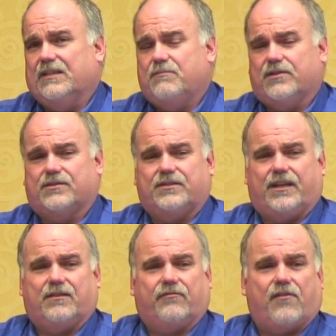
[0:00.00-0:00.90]
And Bill
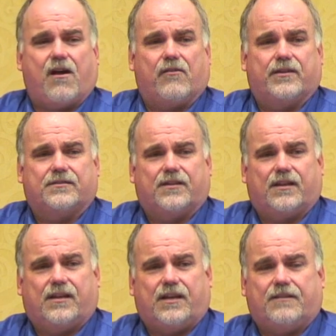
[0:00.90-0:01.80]
said the following. He
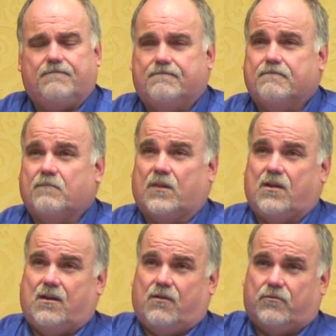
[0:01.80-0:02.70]
said, kid,
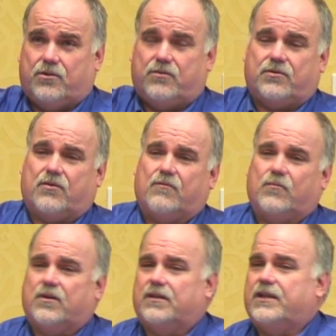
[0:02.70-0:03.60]
when you
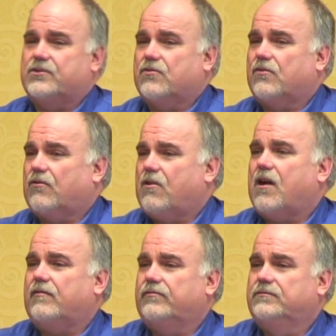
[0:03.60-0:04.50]
turn one of these on or
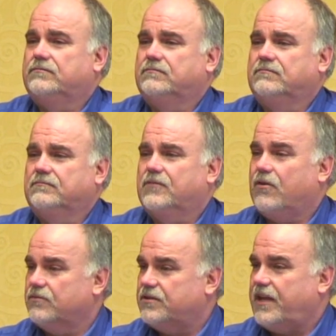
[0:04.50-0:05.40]
off,
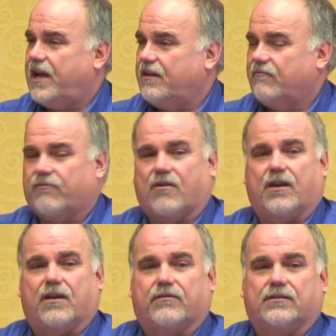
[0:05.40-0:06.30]
don't stand in
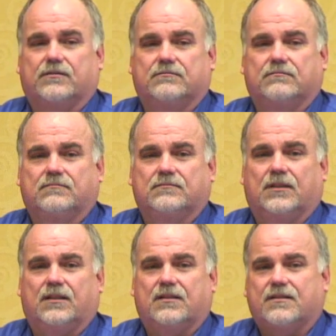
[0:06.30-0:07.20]
front of it.
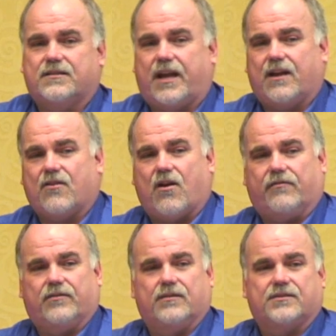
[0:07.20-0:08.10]
Stand
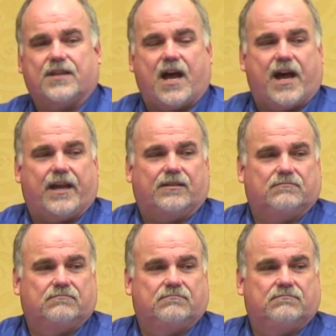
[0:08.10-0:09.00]
off to the side.
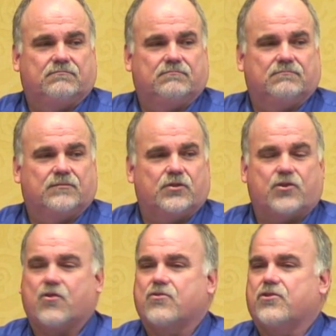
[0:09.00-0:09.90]

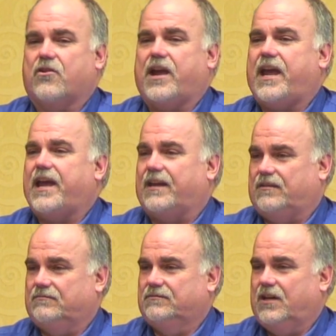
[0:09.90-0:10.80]
Turn your head.
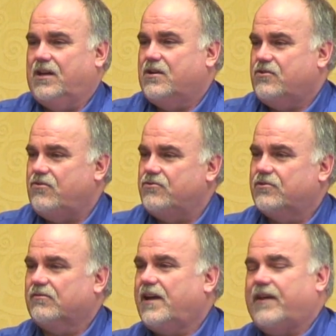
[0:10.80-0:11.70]
Use
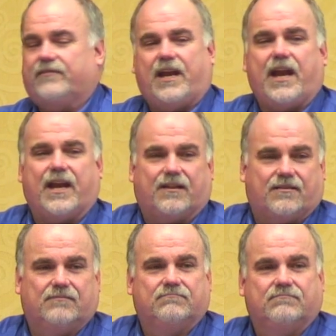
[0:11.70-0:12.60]
your left hand
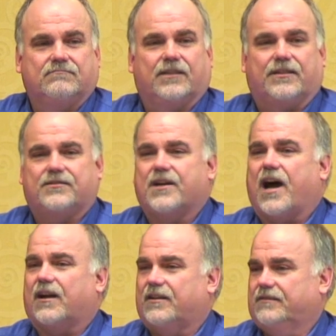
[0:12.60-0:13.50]
and
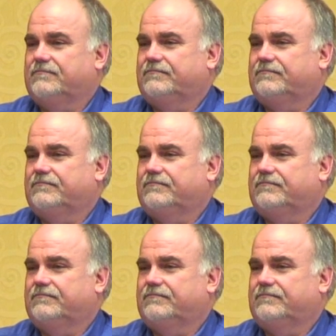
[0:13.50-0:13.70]
duck.